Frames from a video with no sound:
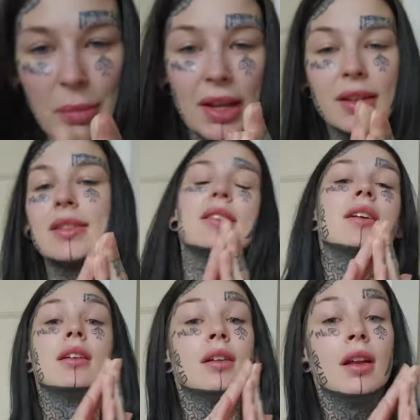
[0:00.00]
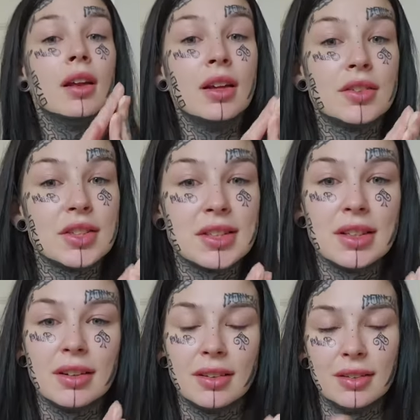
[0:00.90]
mixed, just
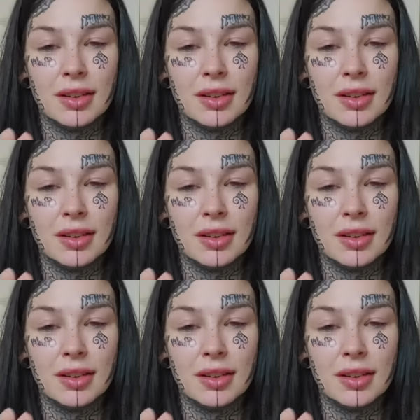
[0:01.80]
in,